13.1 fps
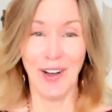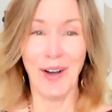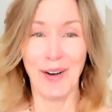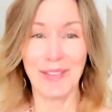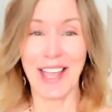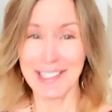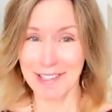
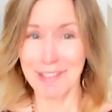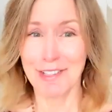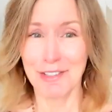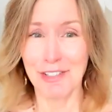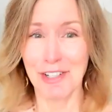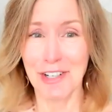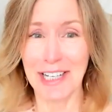no, that's the
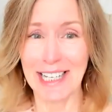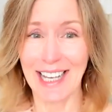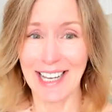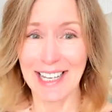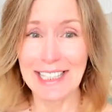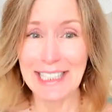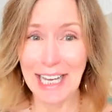journey.
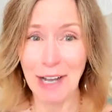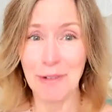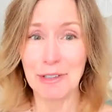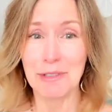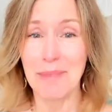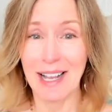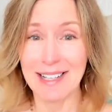I
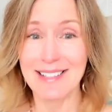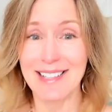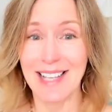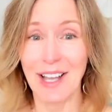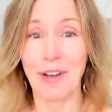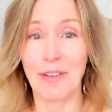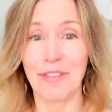encountered
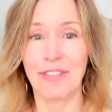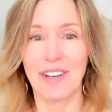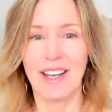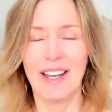myself.